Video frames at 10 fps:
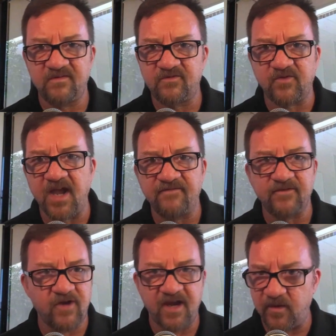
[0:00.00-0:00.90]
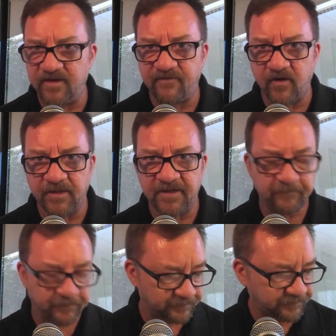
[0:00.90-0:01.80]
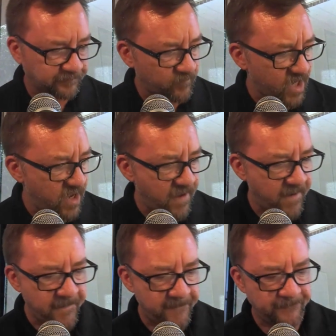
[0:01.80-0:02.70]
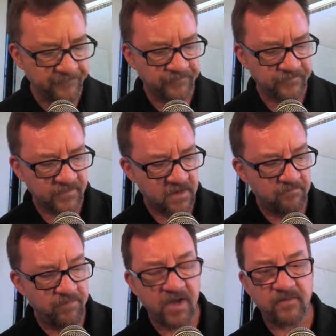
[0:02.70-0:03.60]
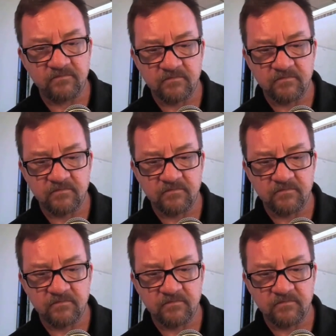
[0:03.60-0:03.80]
dry for dry wheat farming. But